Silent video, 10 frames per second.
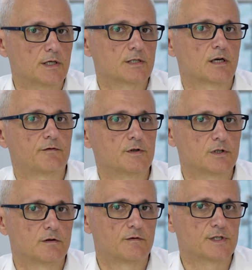
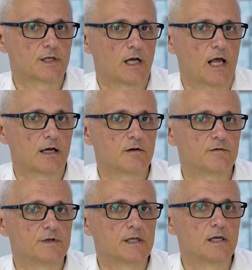insufficient physical
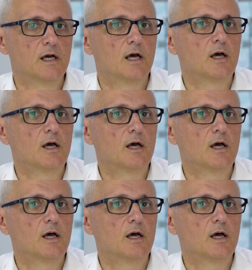activity.